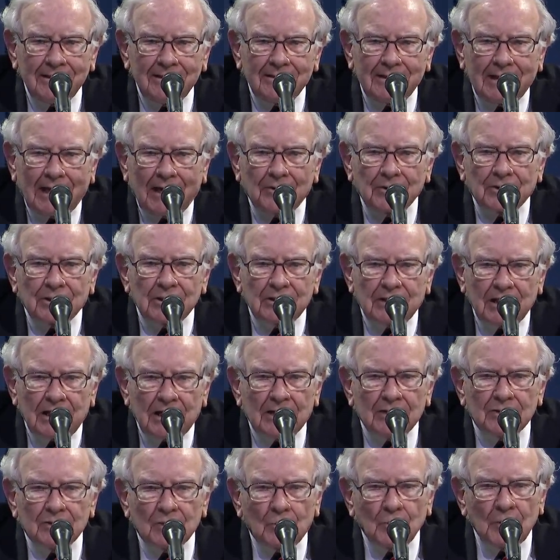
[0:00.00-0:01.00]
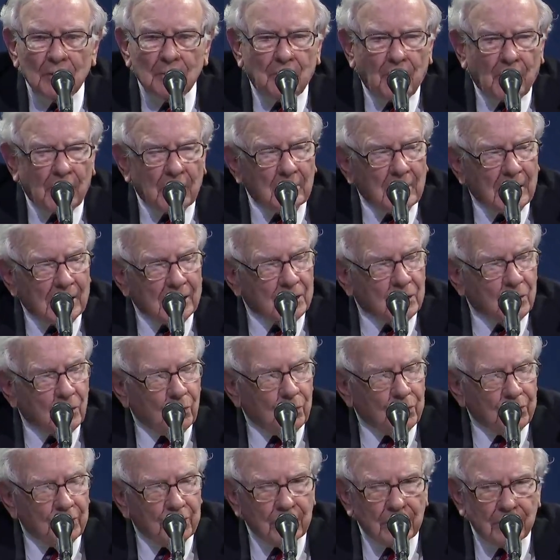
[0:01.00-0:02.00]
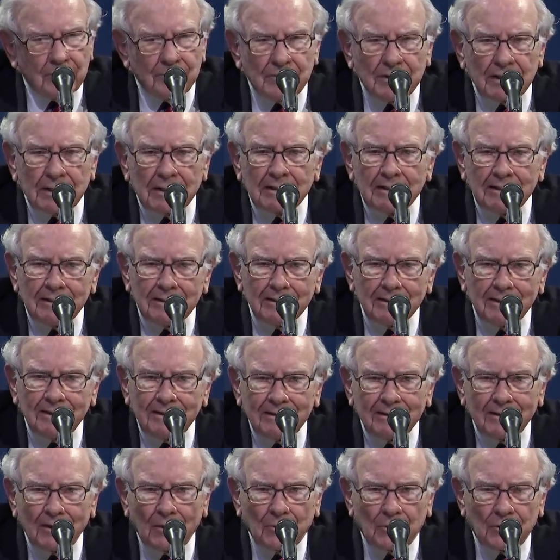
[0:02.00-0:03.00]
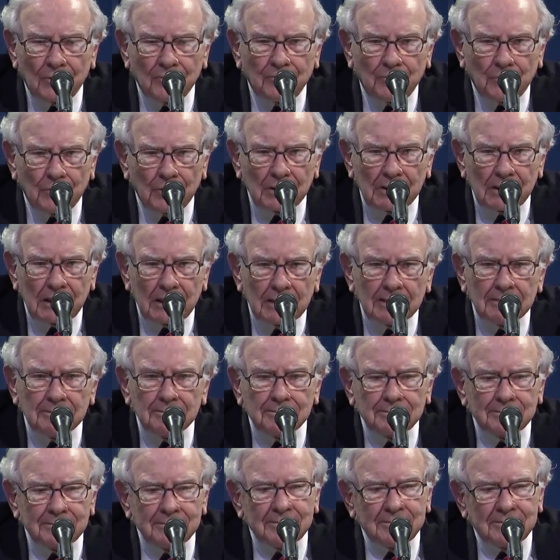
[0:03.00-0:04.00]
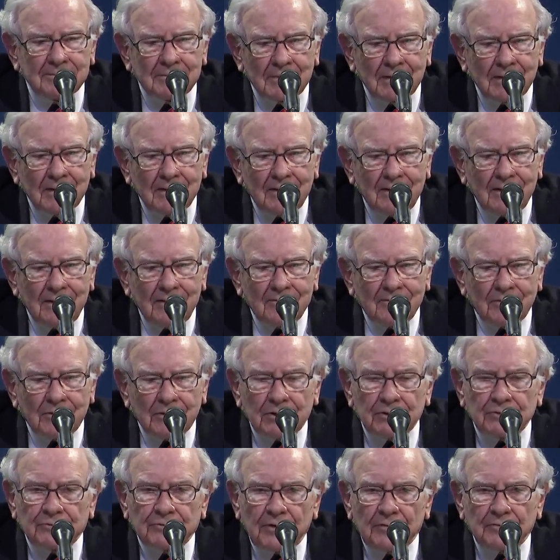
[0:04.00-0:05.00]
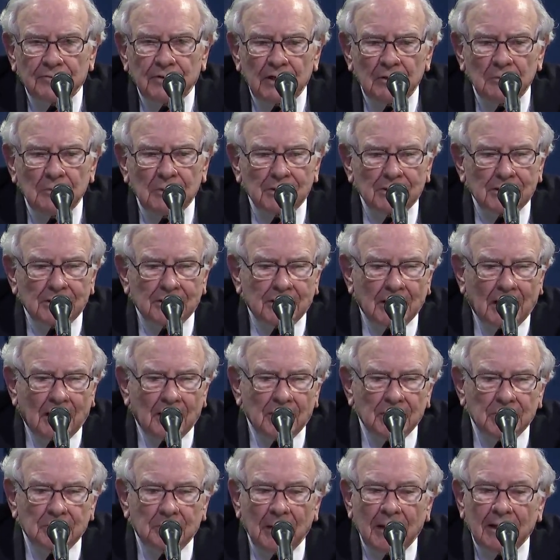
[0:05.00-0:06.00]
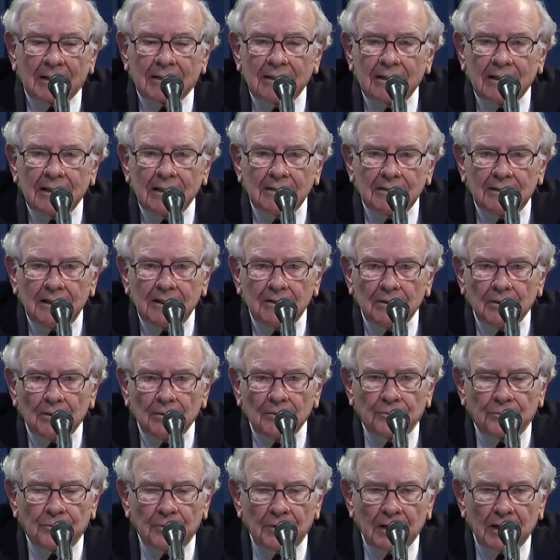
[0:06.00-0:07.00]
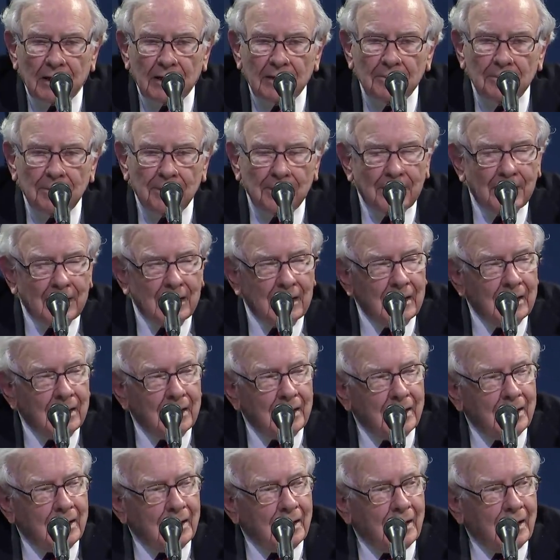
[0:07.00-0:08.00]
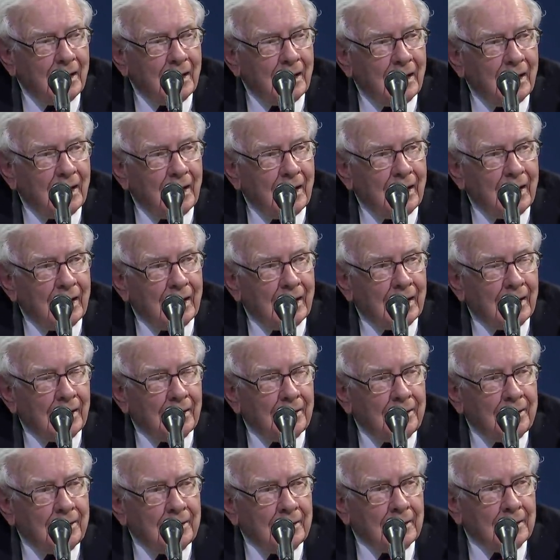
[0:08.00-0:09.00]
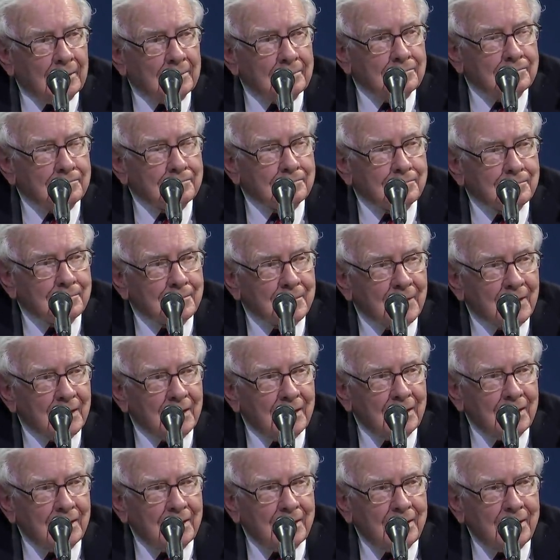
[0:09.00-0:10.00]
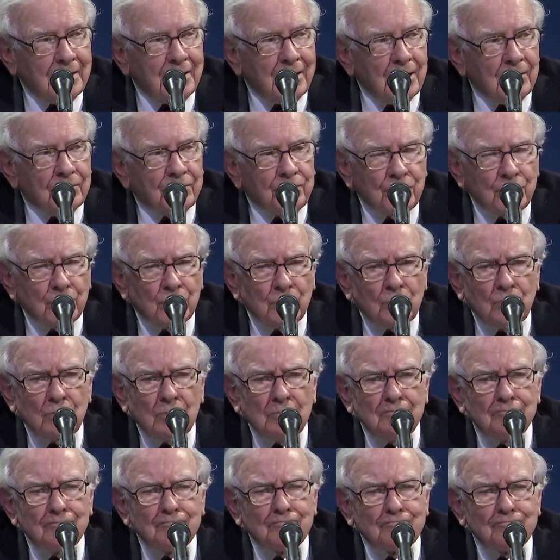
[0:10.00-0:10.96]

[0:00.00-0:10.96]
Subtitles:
now contain. So we bought about a quarter of the lower 48 for this $15 million back in 1803. And if you